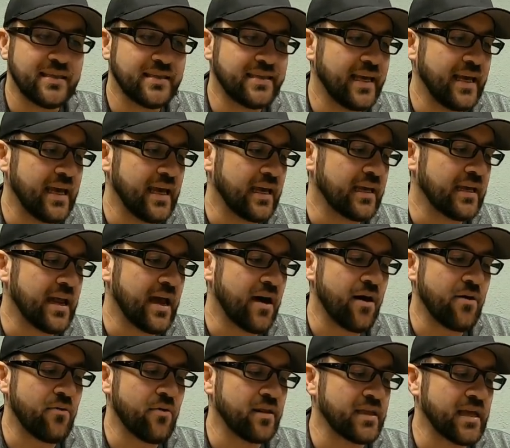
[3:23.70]
TIG. Now
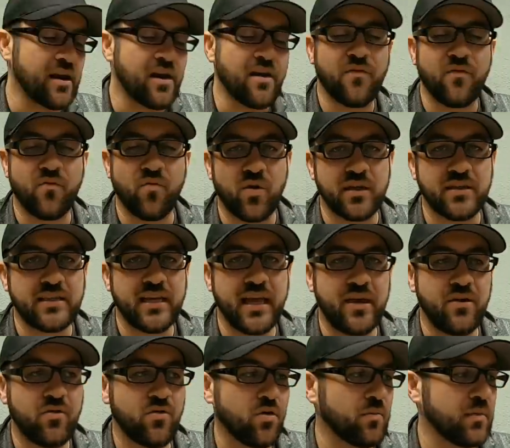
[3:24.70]
I run that off of
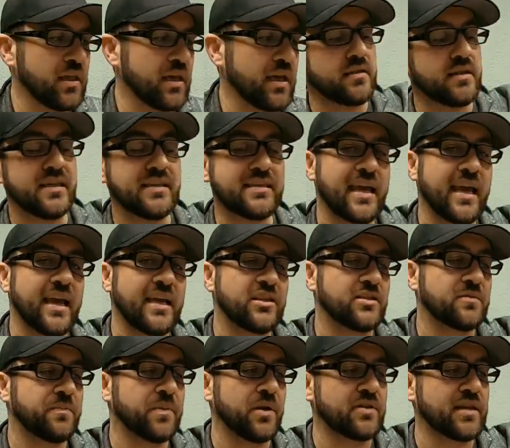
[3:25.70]
110 normally. This cage
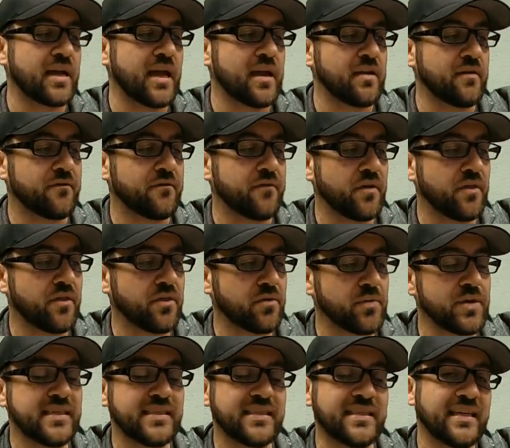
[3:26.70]
is built out of
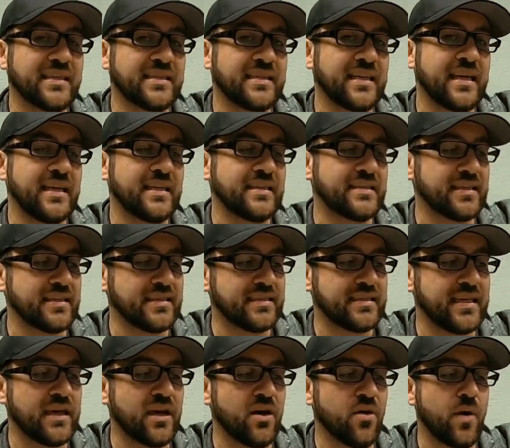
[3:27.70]
3/16
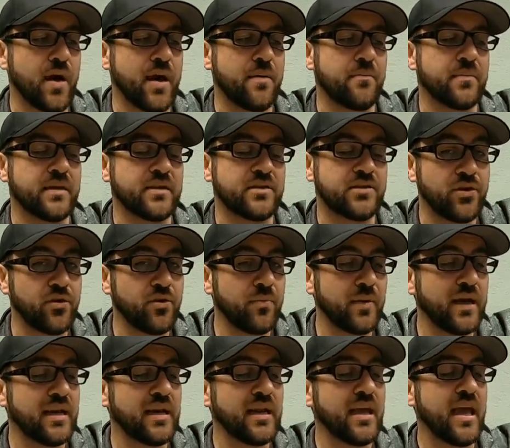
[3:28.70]
DOM
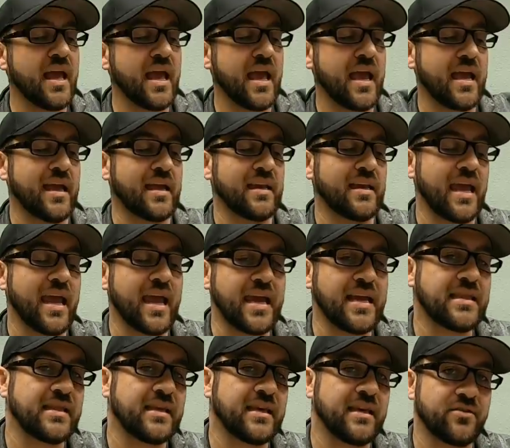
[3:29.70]
tubing and
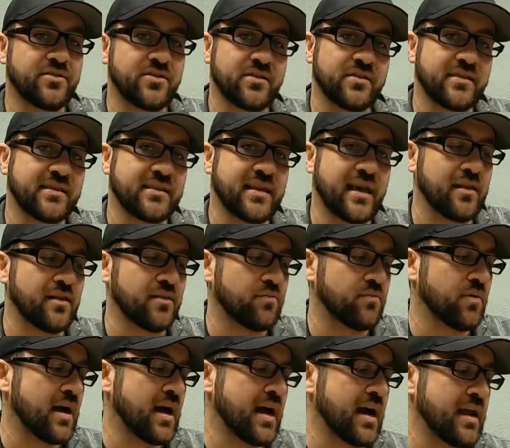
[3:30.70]
1/8 inch solid
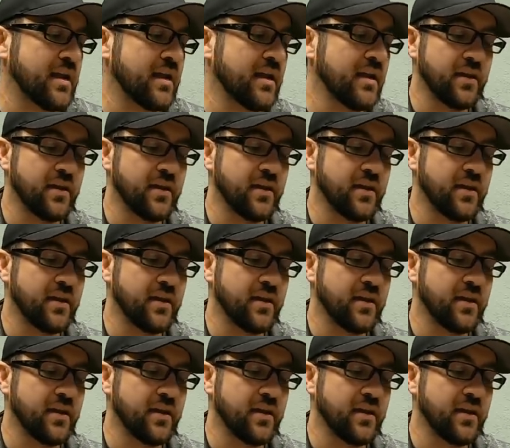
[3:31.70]
rod.